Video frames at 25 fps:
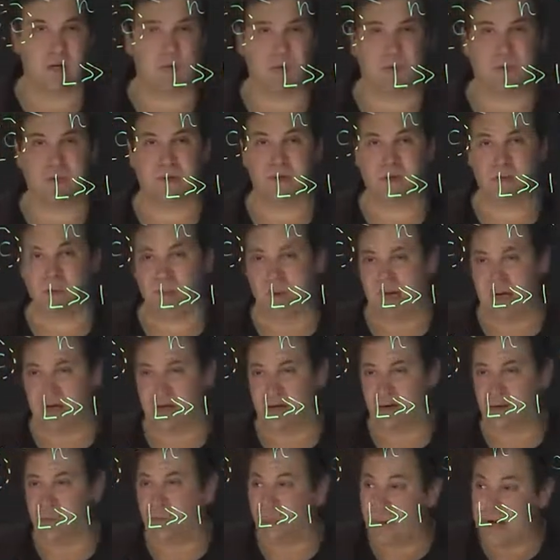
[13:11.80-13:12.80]

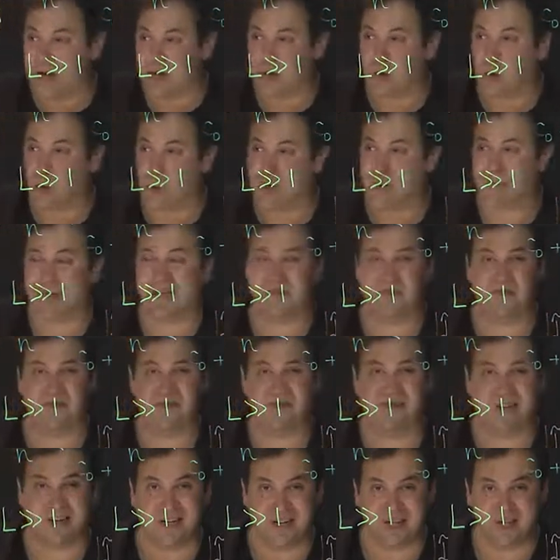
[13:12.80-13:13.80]
we will
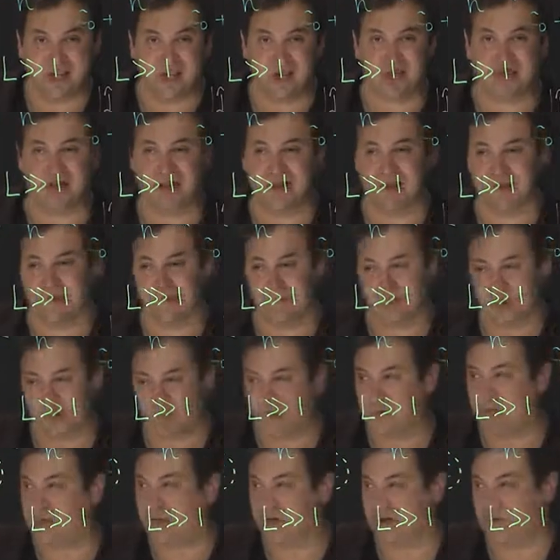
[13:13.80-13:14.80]
finish the
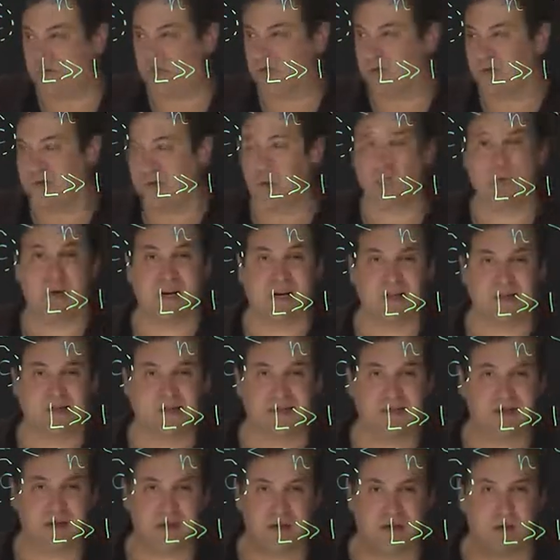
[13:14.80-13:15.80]
proof of
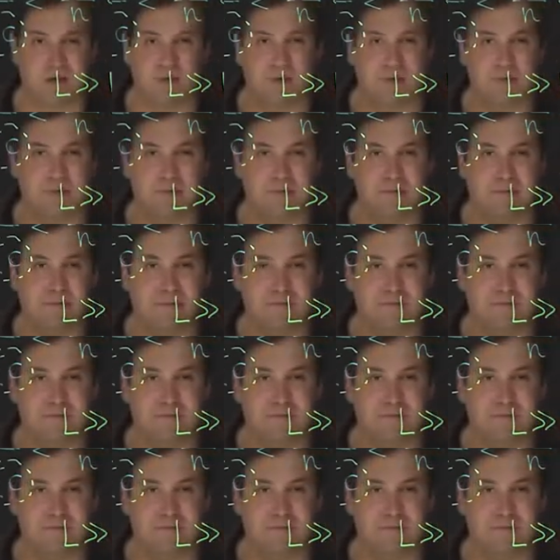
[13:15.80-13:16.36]
Weyl's theorem.